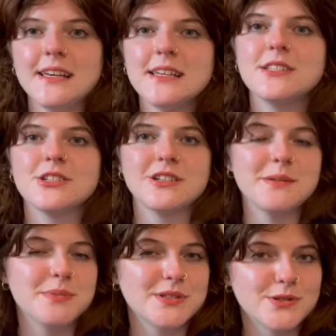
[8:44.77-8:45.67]
Each
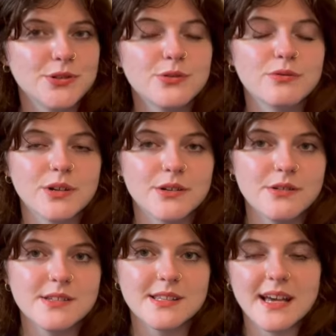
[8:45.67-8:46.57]
stripe is 2
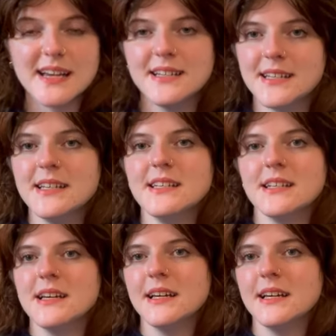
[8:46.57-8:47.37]
rows that I did.